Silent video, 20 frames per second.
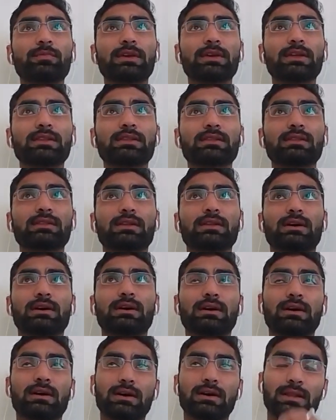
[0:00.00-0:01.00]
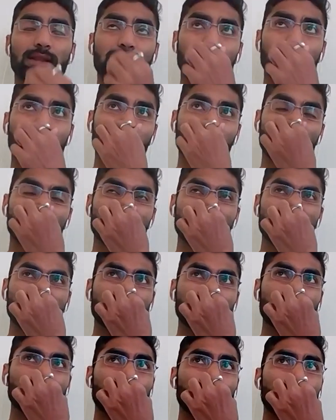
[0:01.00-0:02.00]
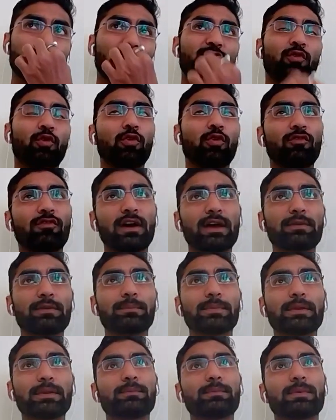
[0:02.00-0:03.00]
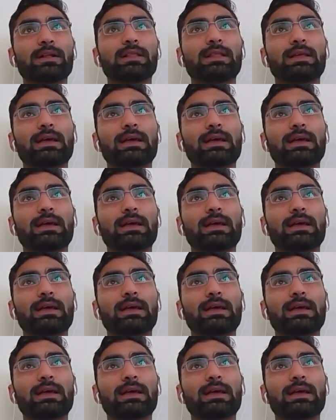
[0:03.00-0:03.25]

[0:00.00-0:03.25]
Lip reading: been like talking to 4 5 people,